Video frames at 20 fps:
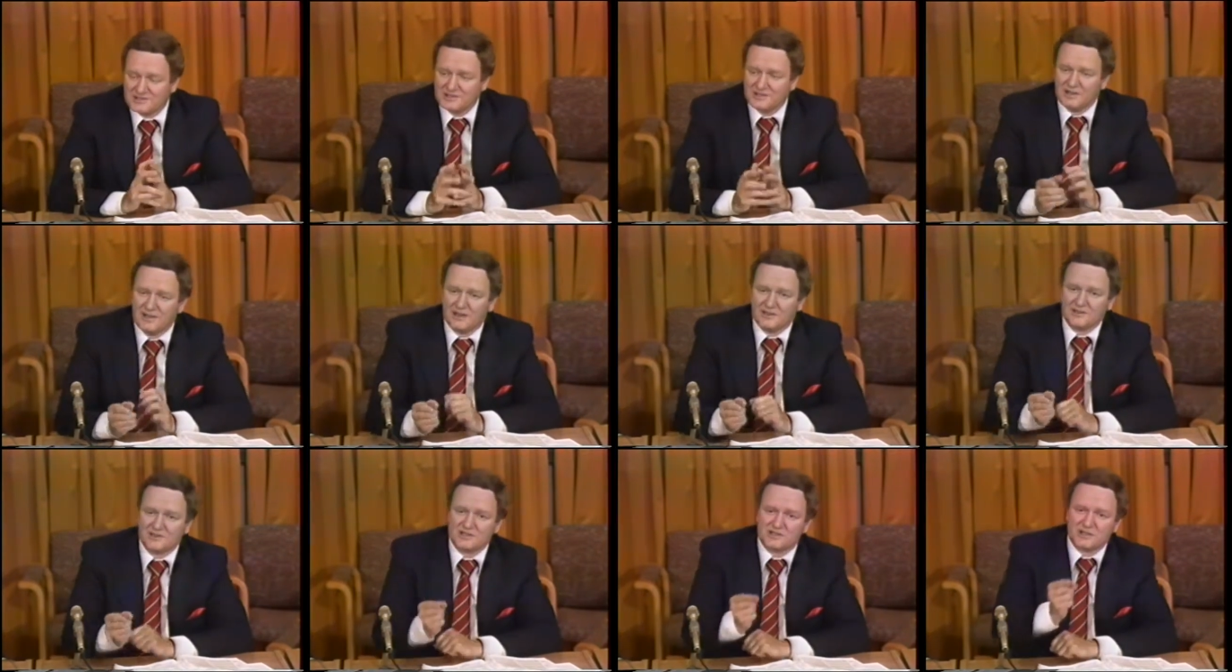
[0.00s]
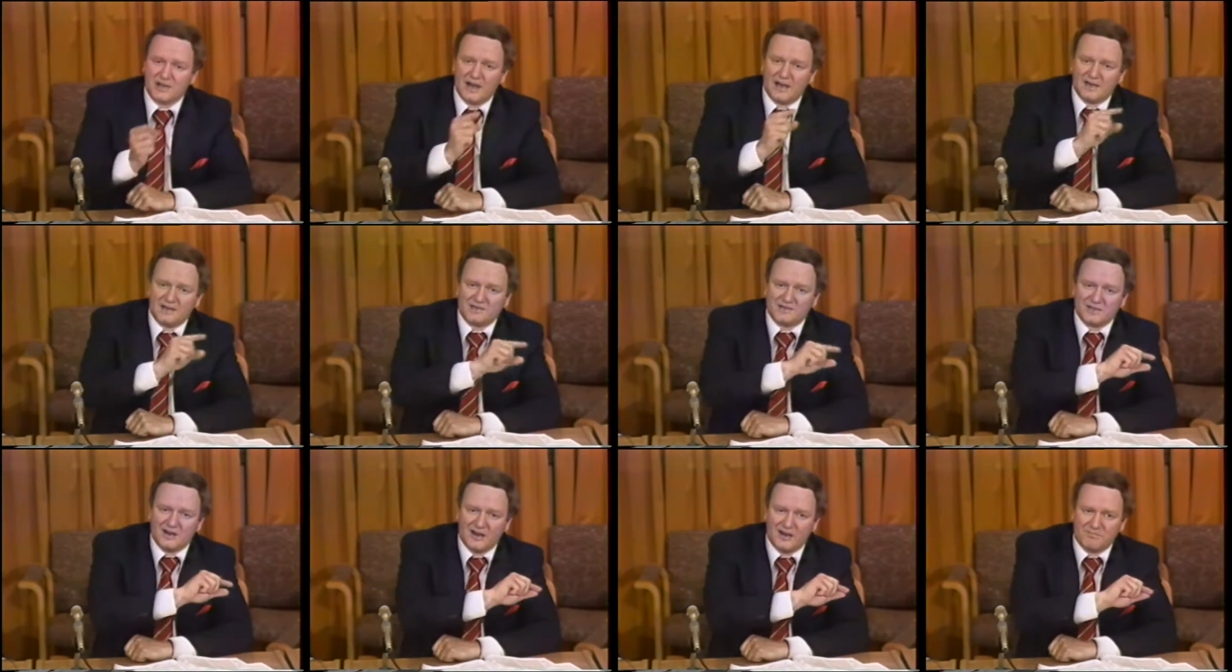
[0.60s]
the other side
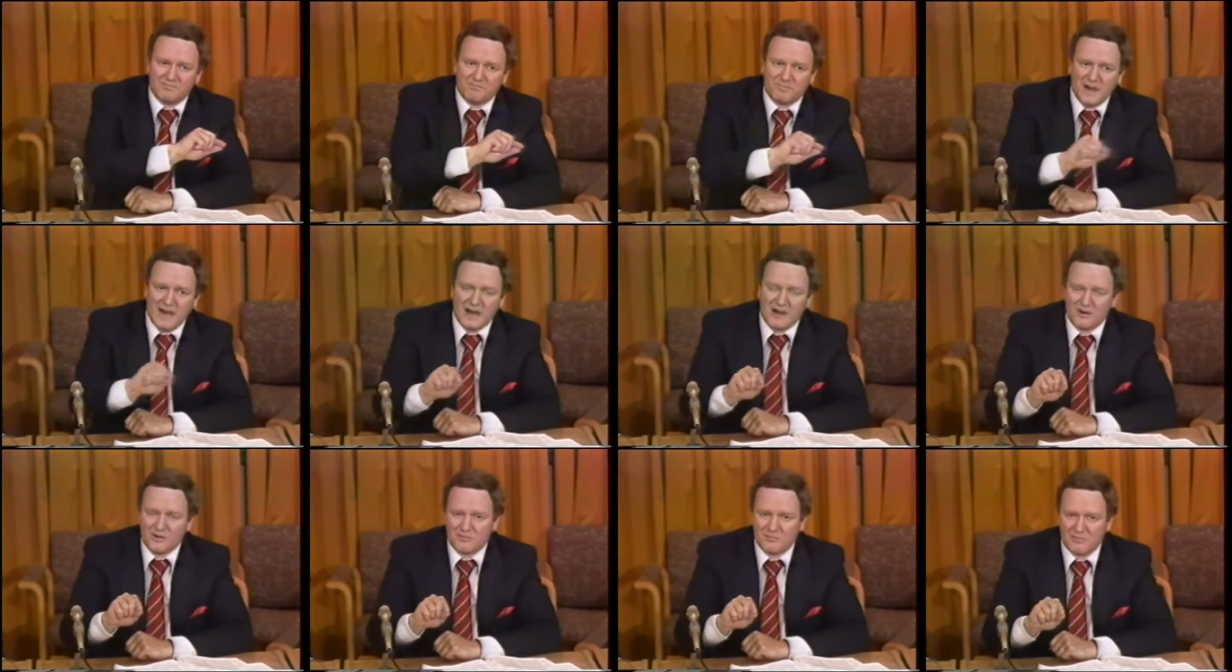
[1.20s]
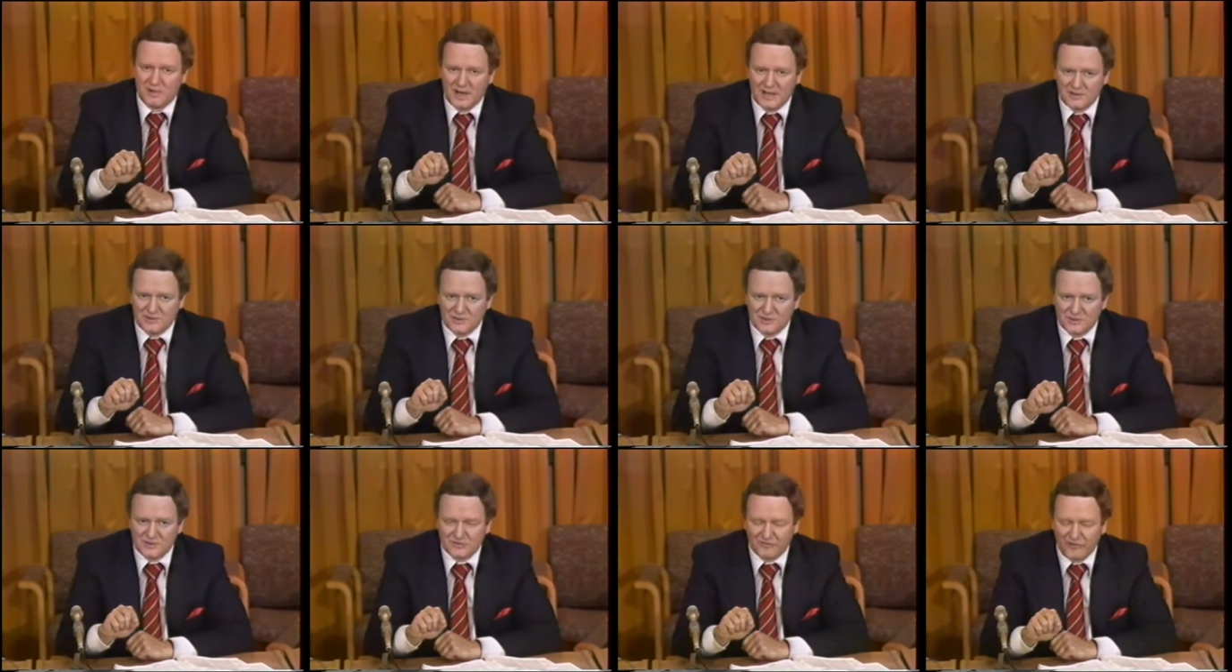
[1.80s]
is not bound by
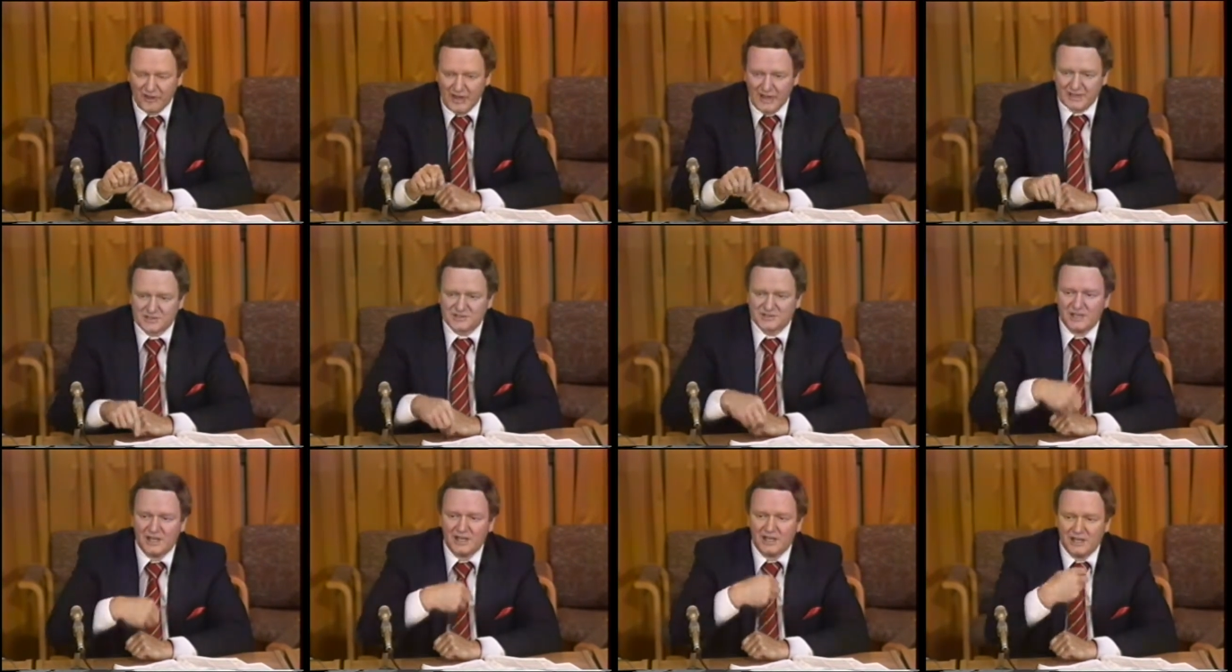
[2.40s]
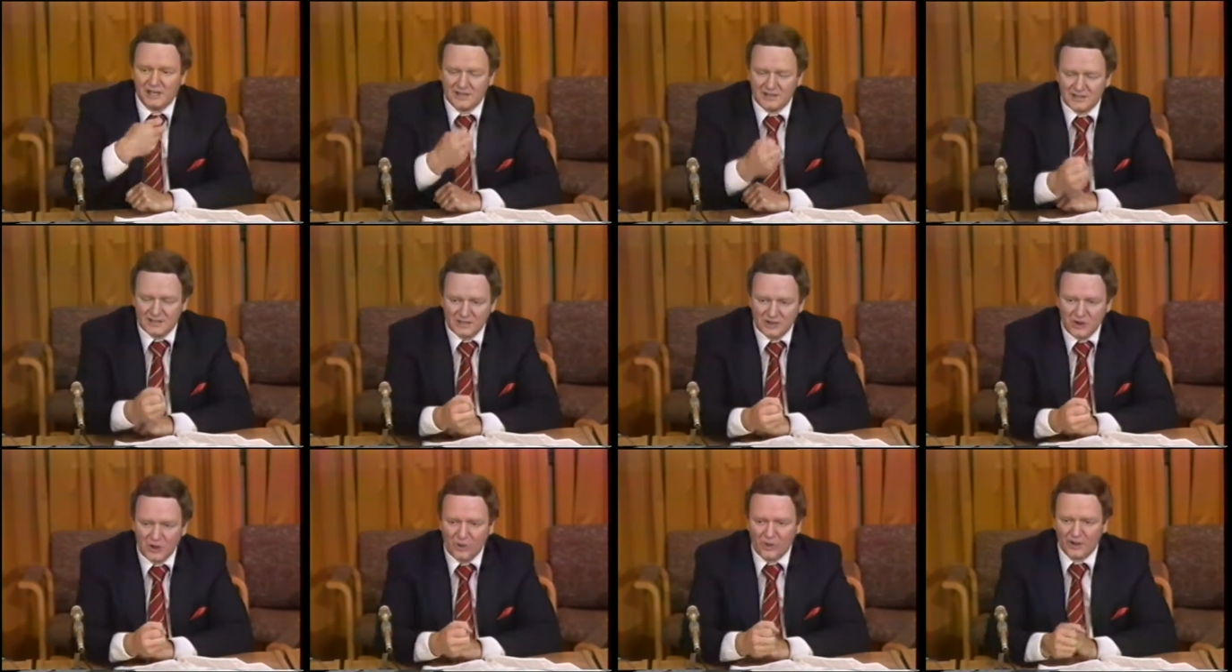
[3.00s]
those facts and
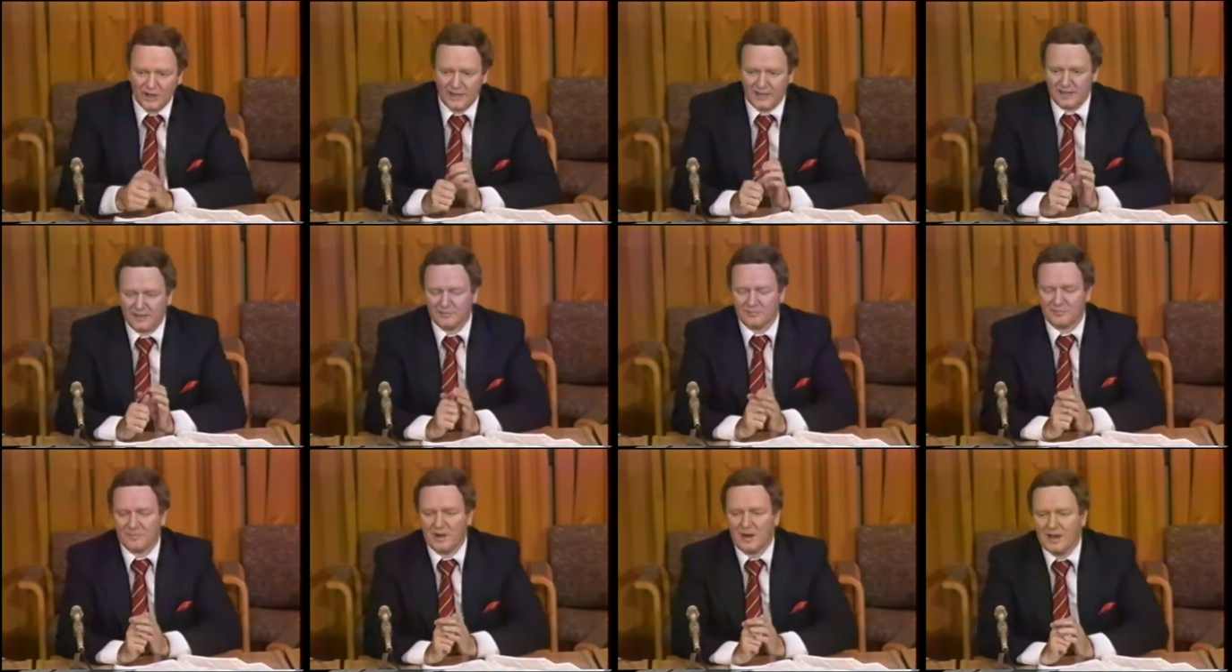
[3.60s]
can go ahead and,